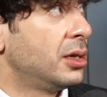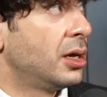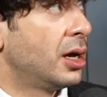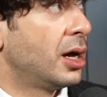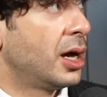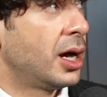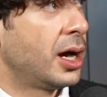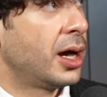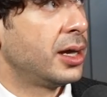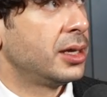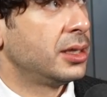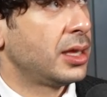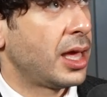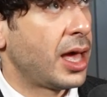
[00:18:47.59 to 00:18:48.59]
uh,
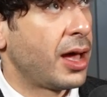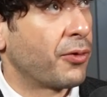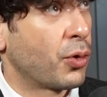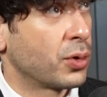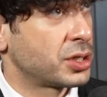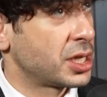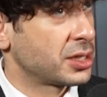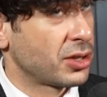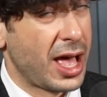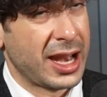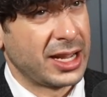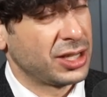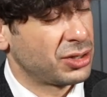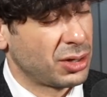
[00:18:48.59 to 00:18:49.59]
of course, has a
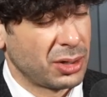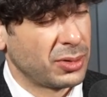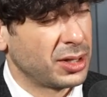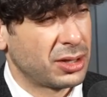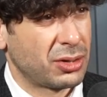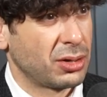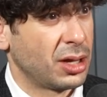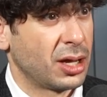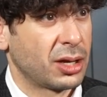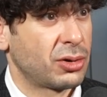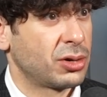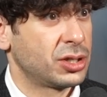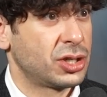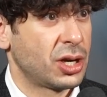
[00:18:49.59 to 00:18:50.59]
lot of history with uh,
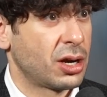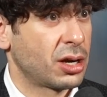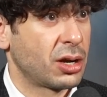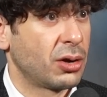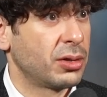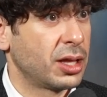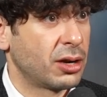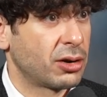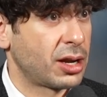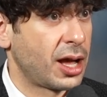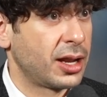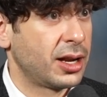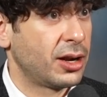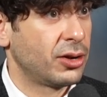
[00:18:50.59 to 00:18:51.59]
Chris Jericho, the
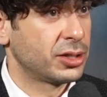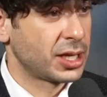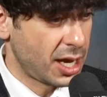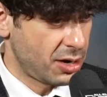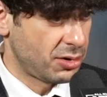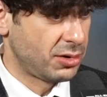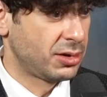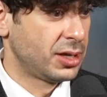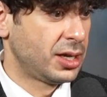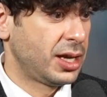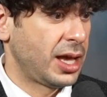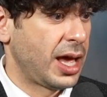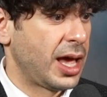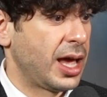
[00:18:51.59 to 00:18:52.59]
Intercontinental title,
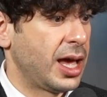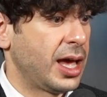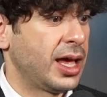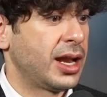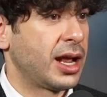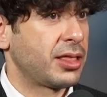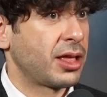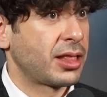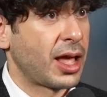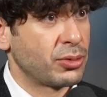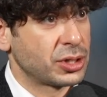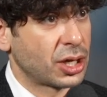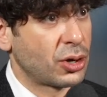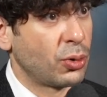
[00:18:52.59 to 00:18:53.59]
and I thought that
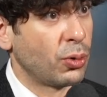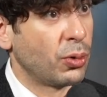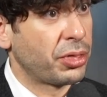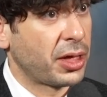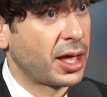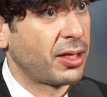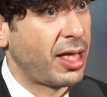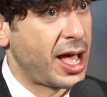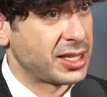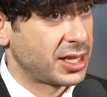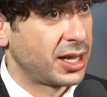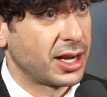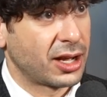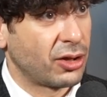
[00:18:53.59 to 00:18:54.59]
was a cool thing. Last
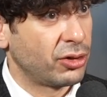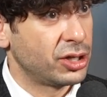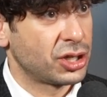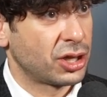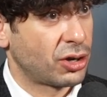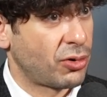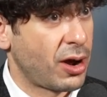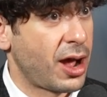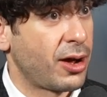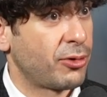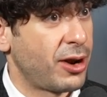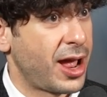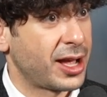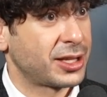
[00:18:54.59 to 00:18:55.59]
night at Collision, the
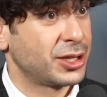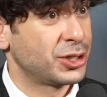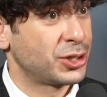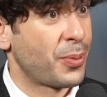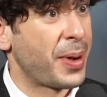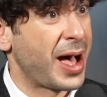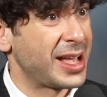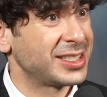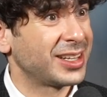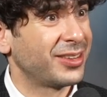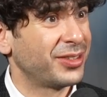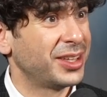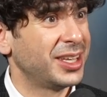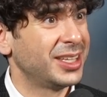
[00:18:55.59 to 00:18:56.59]
crowd reacted so
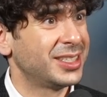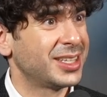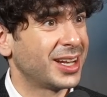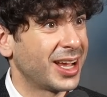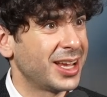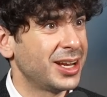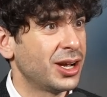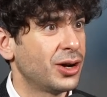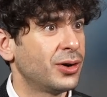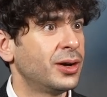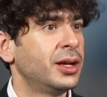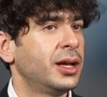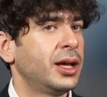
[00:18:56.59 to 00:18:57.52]
positively to Naito,